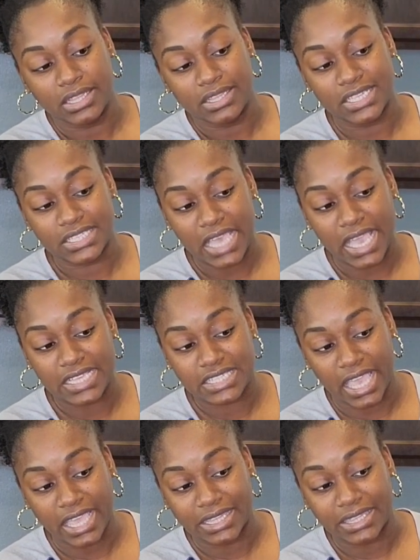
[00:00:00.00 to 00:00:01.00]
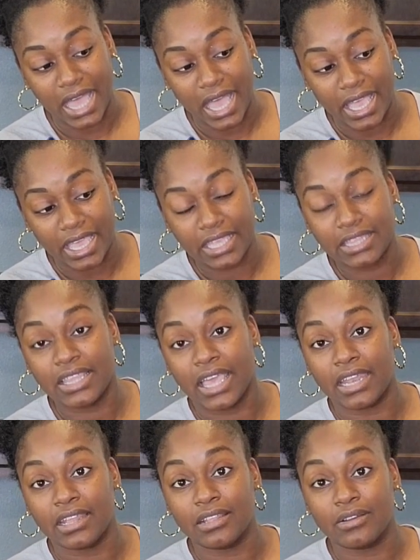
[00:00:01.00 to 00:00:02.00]
This has a line
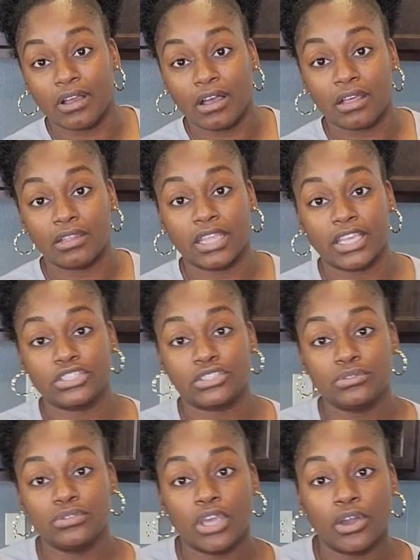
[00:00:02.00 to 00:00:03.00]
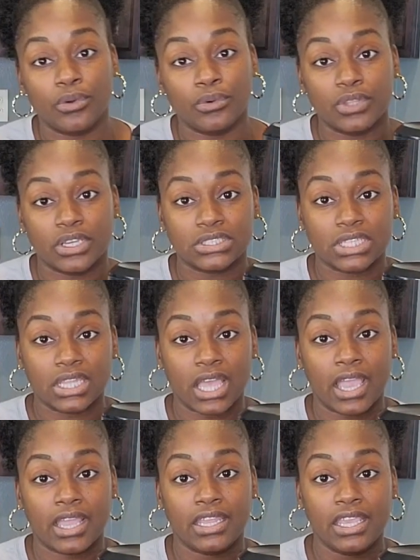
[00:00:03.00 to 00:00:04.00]
that lets you know, there's a
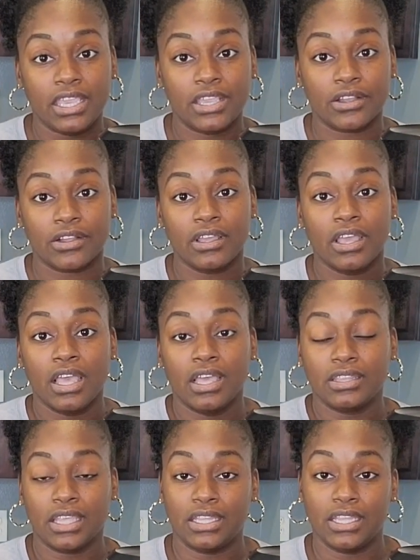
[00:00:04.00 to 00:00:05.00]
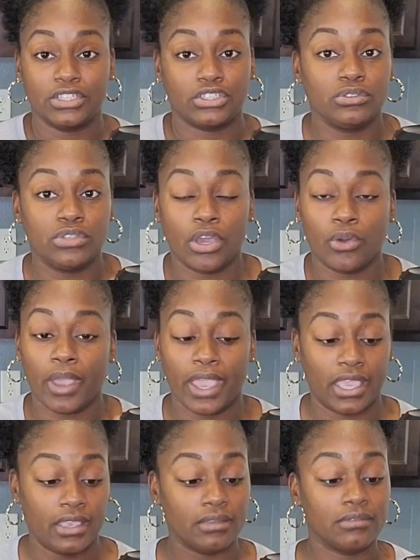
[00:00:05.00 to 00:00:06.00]
line here that lets you know,
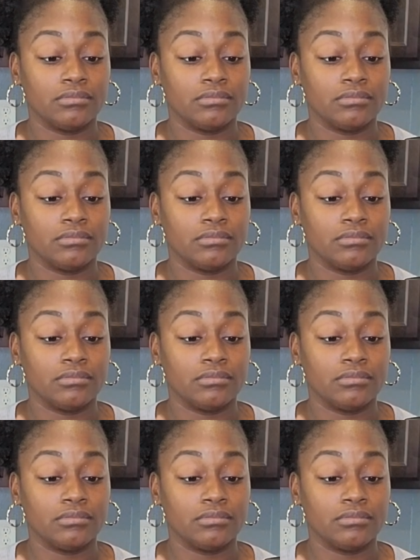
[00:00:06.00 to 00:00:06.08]
hey,